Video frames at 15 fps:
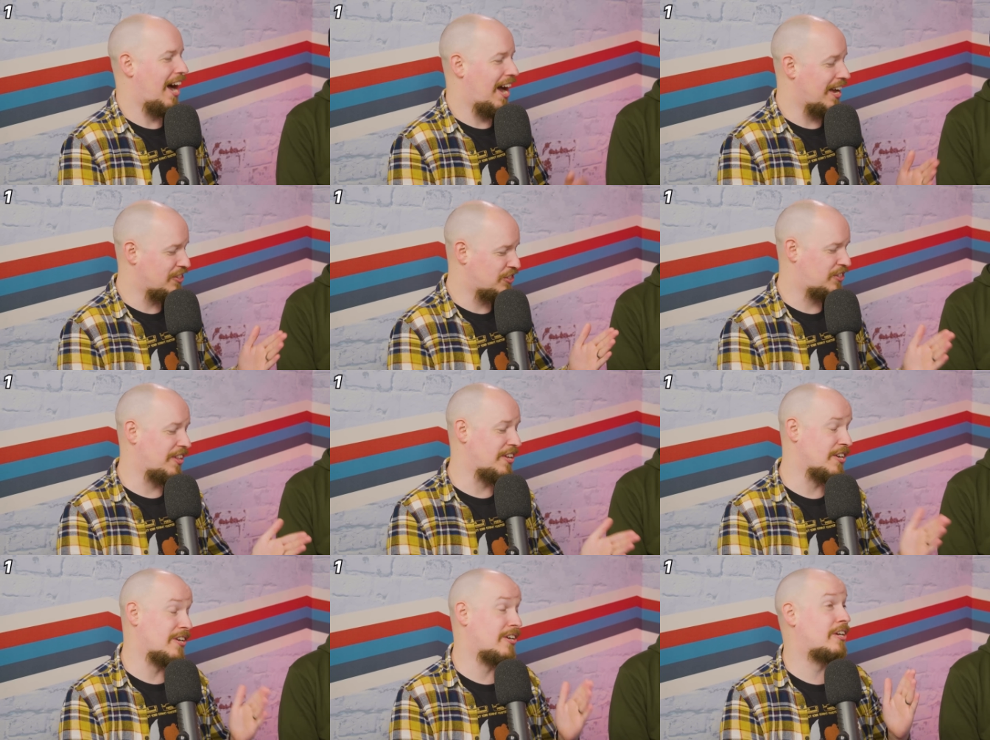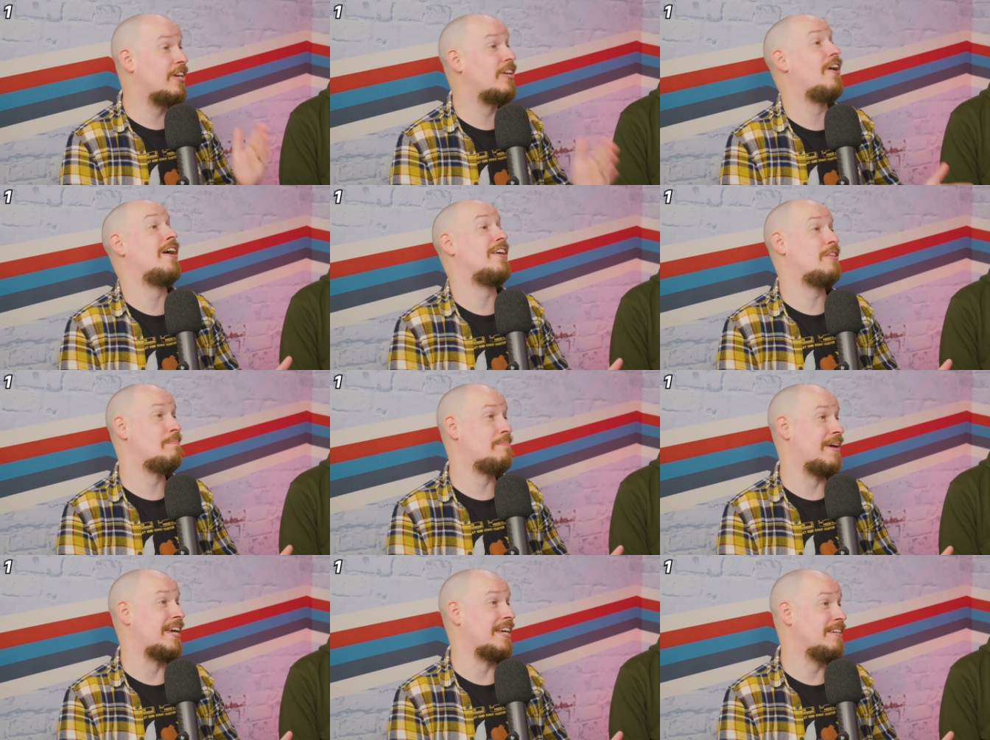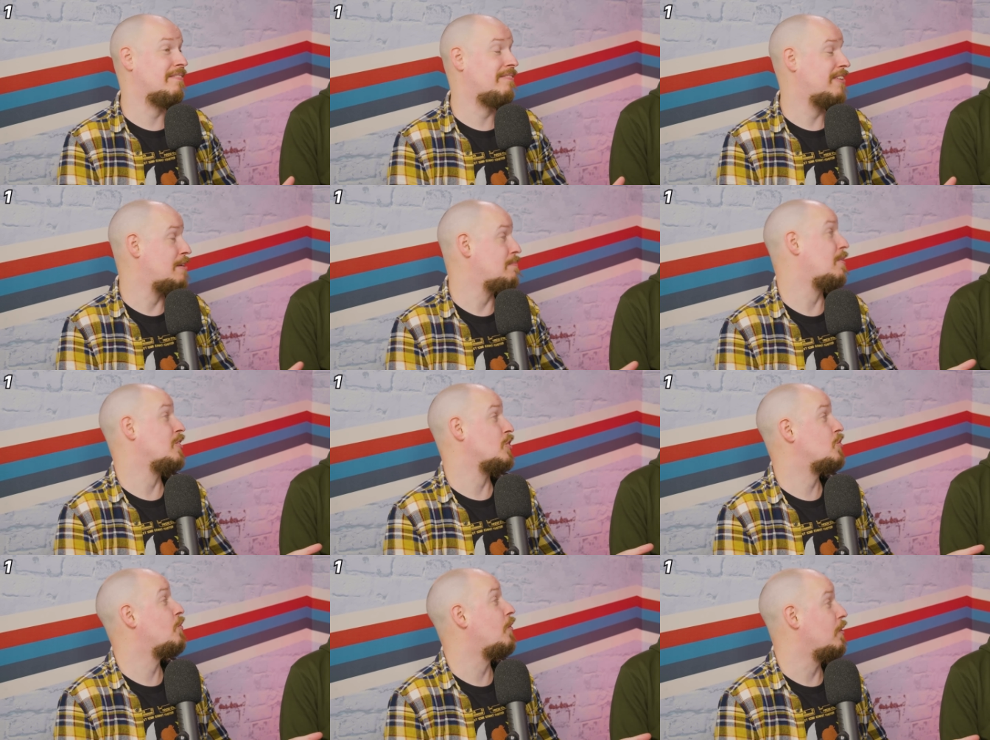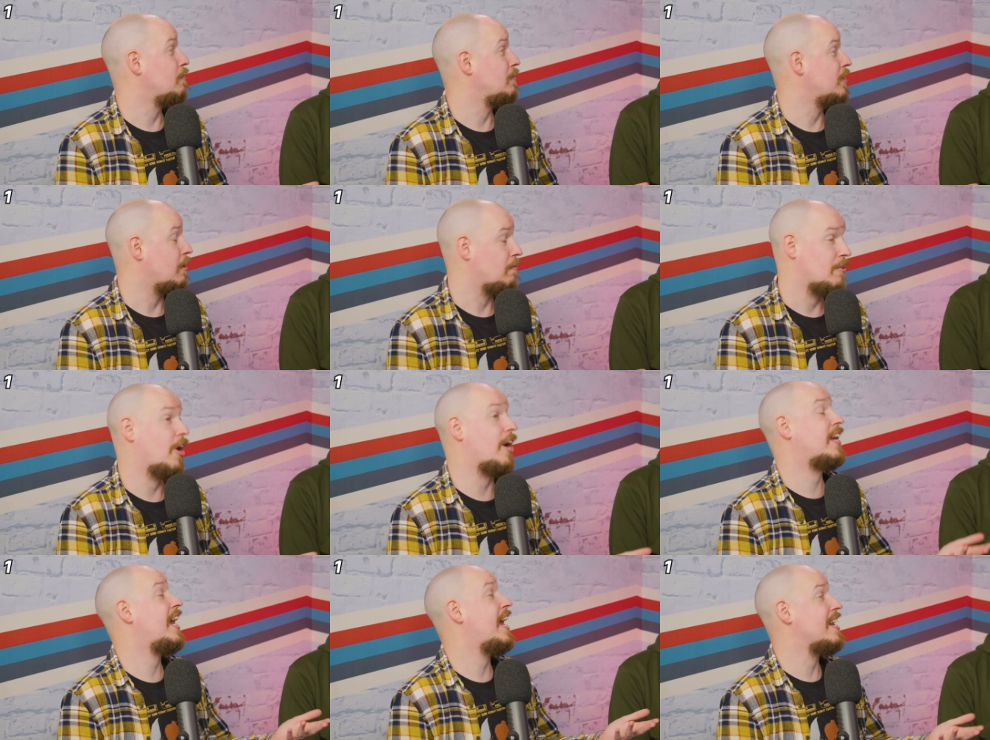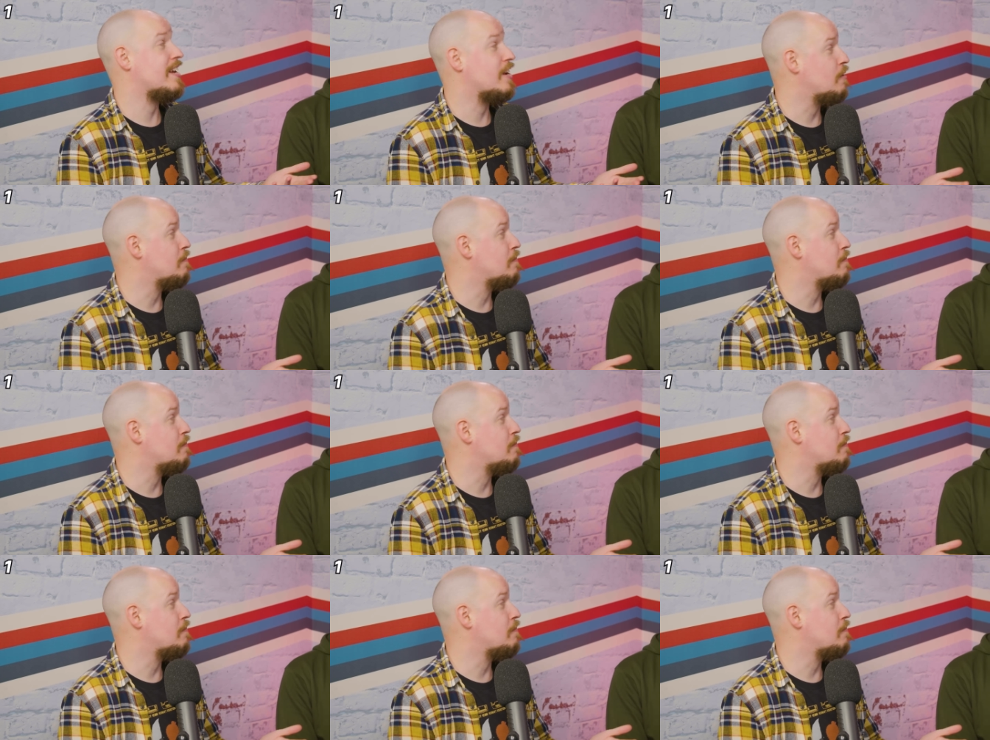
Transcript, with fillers: Uh, so they could either be you might throw a Kenny